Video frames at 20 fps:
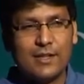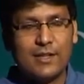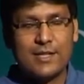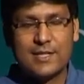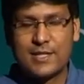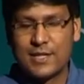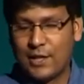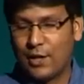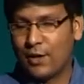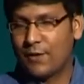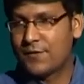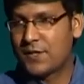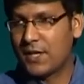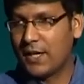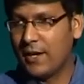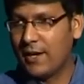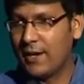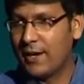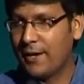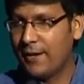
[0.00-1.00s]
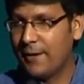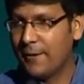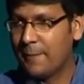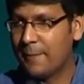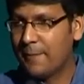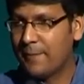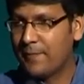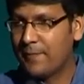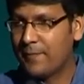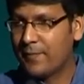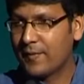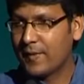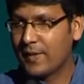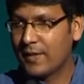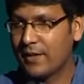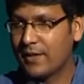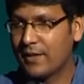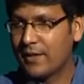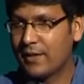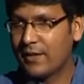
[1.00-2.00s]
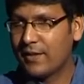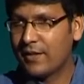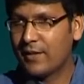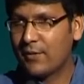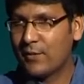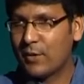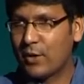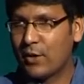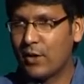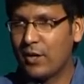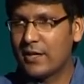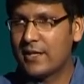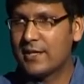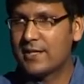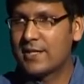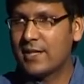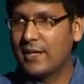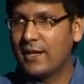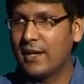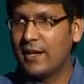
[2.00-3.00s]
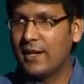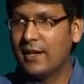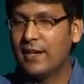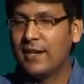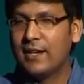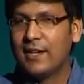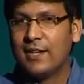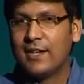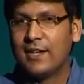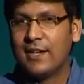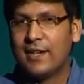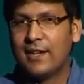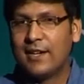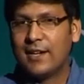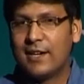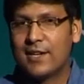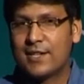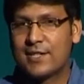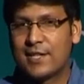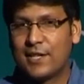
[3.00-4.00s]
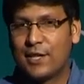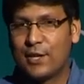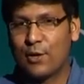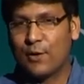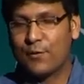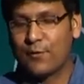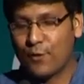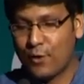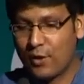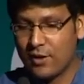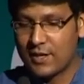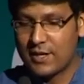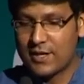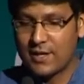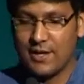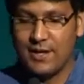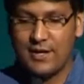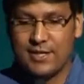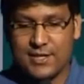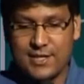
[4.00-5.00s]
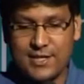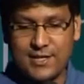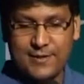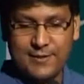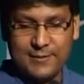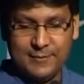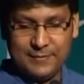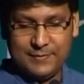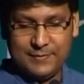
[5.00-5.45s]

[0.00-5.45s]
the city of Chandigarh. We call this city a city of concrete.